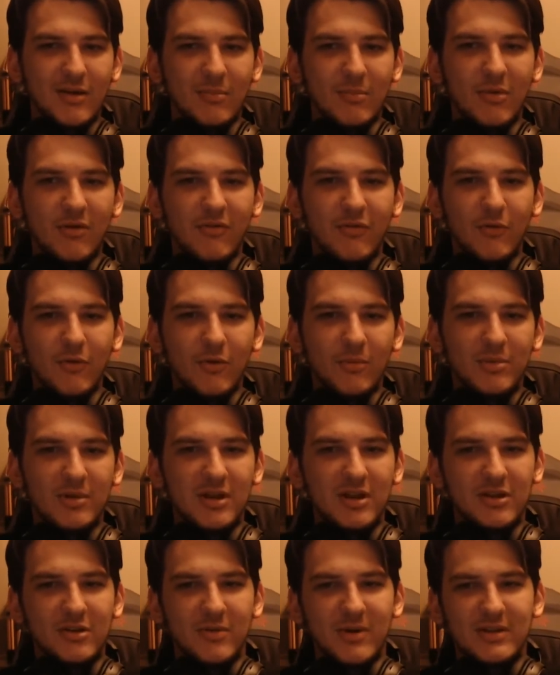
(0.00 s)
before
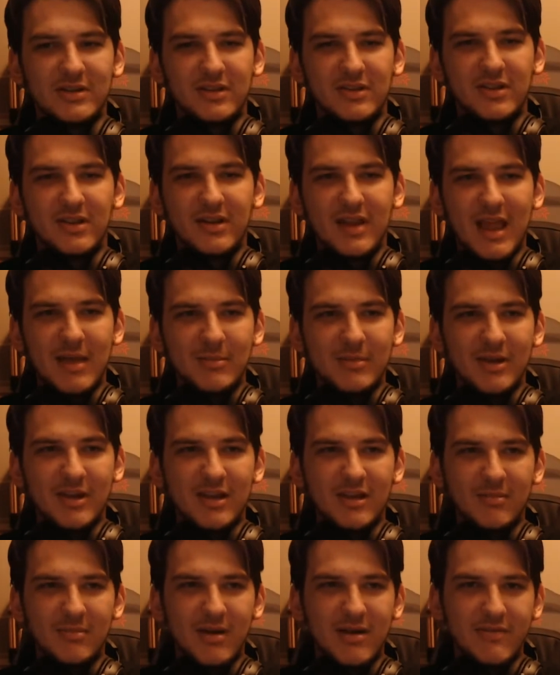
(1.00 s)
being directed to Namek
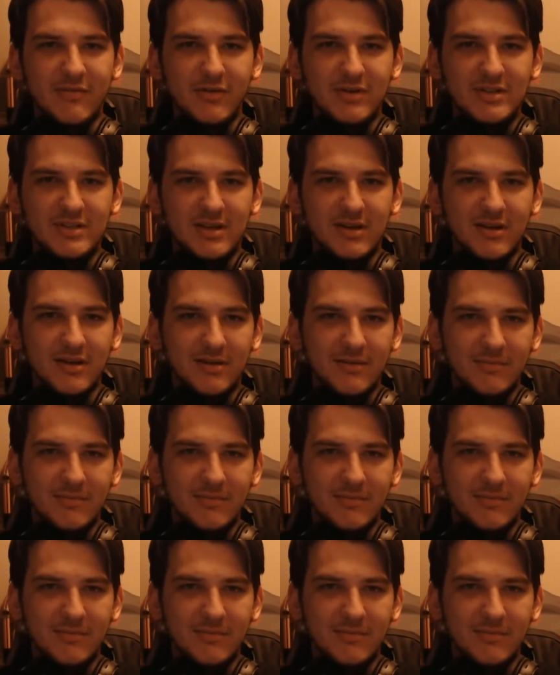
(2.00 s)
by Frieza.